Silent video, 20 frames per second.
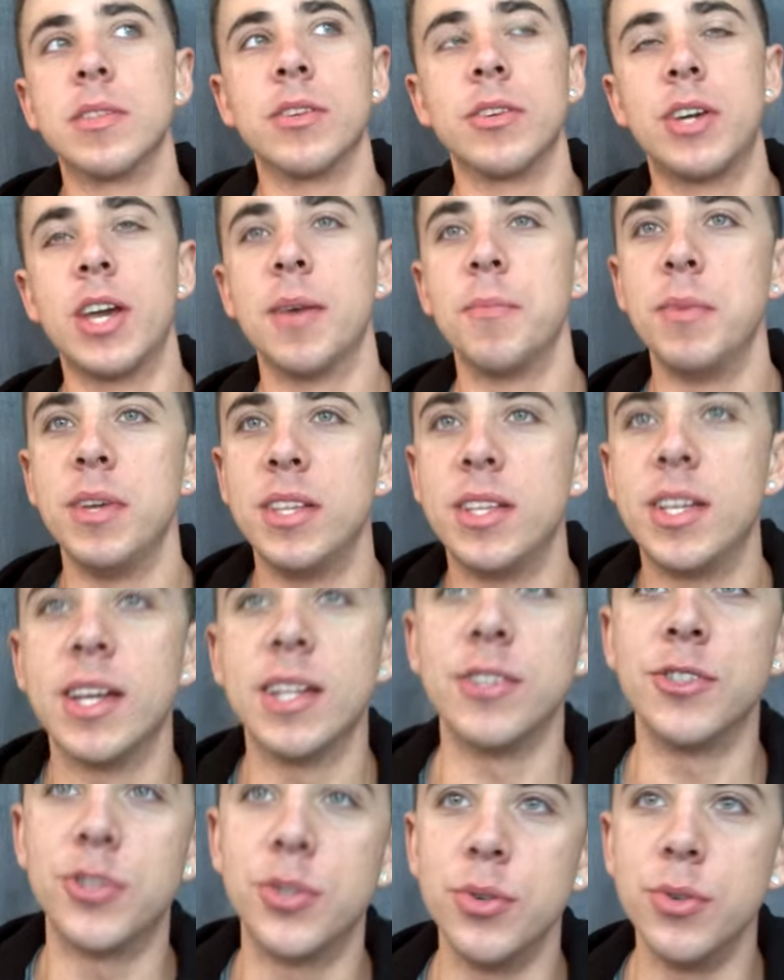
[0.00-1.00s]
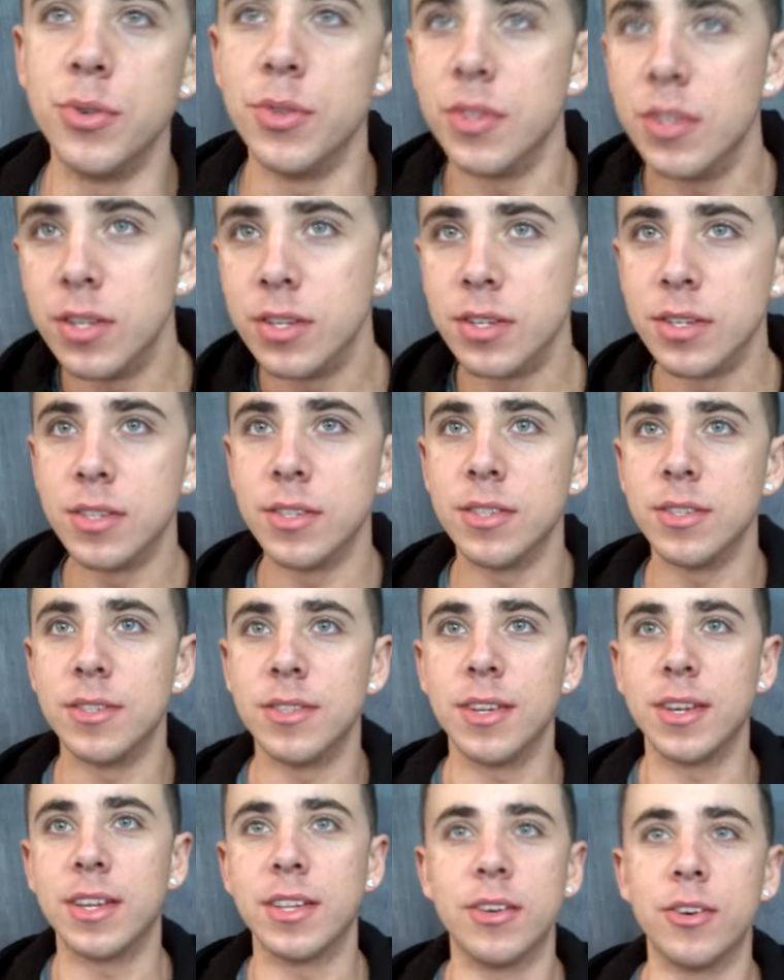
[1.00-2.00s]
it can't be ten truth.
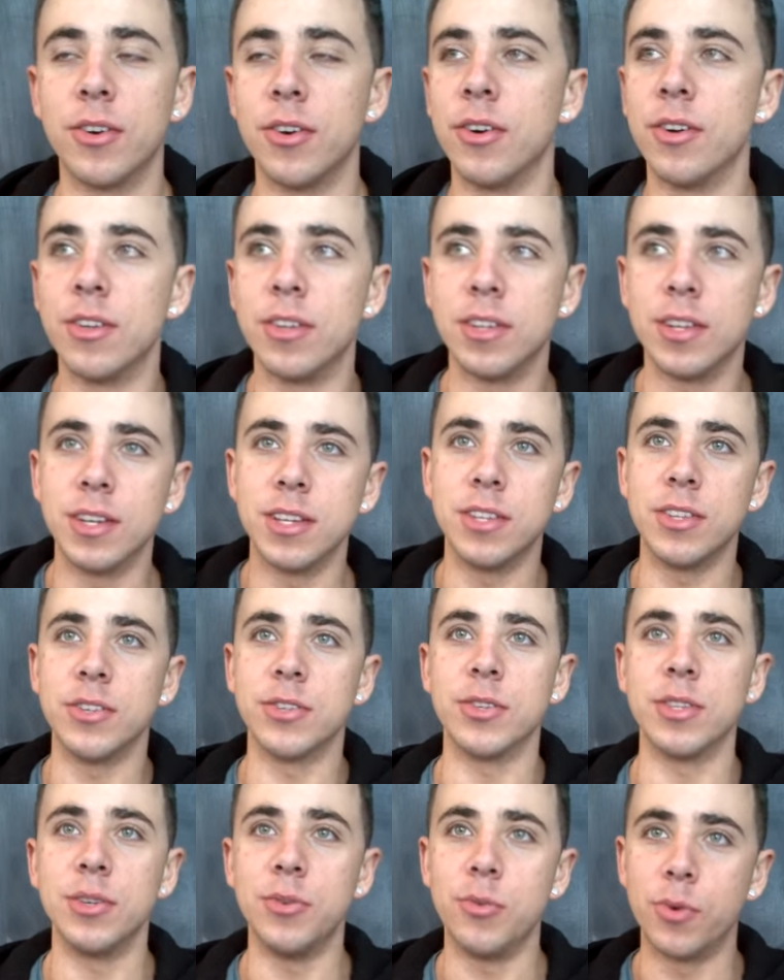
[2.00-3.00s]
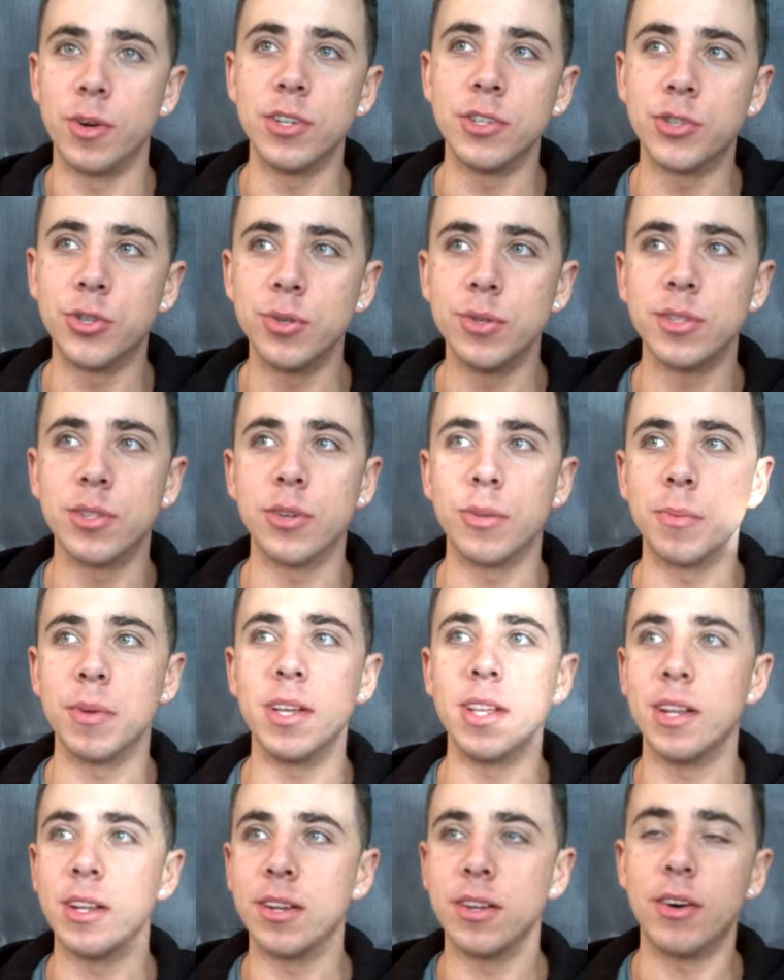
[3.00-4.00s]
Like they're all eh, there's only one true
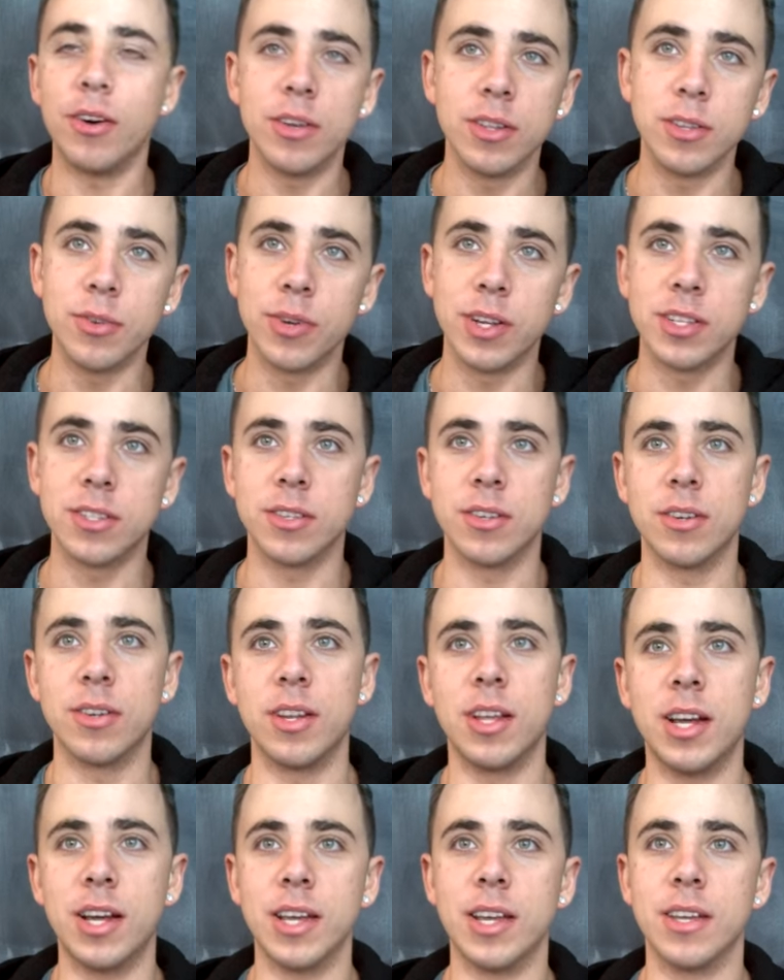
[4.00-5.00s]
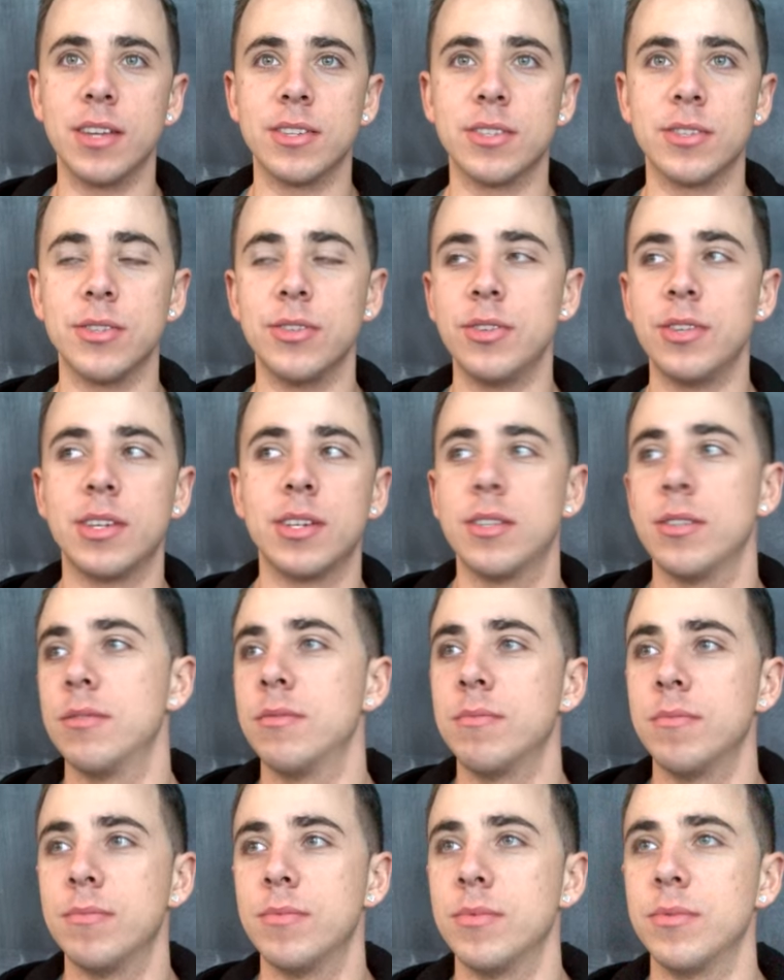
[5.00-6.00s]
soulmate, and all the rest are a lie. So you can
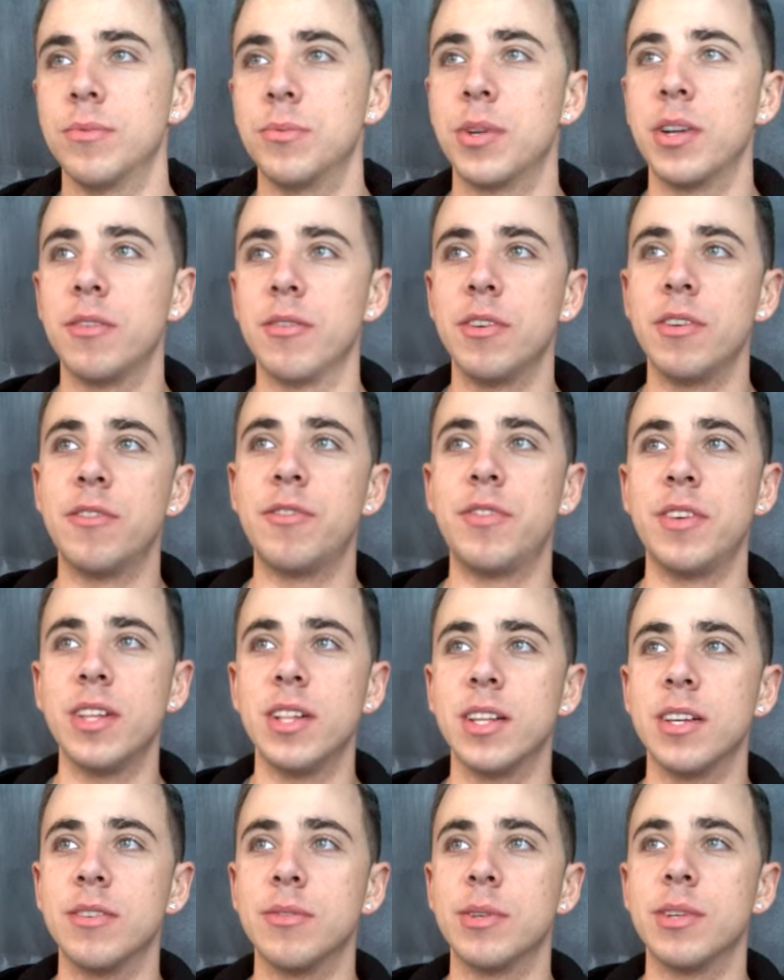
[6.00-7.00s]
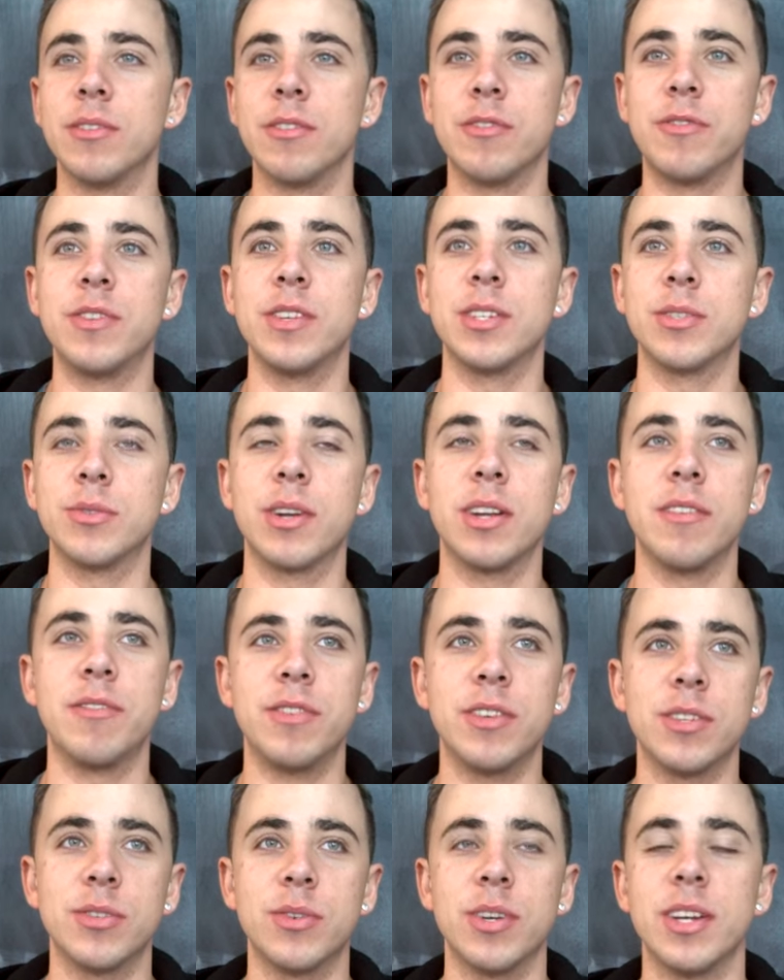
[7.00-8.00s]
whenever you feel it, whenever it feels right, it
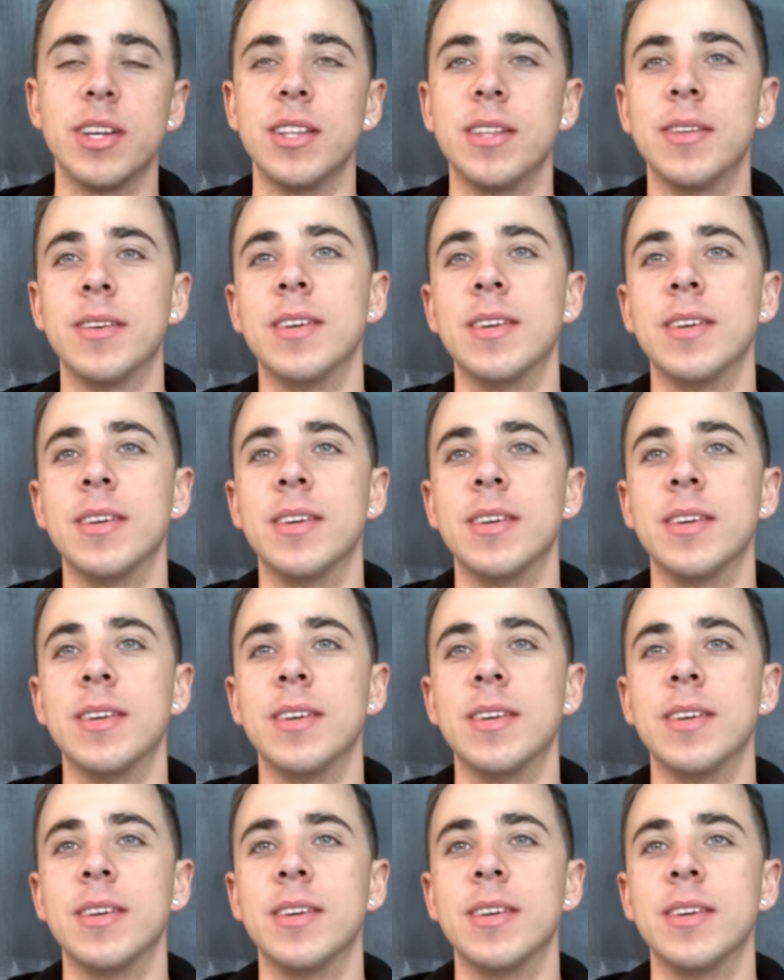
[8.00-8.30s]
feels right.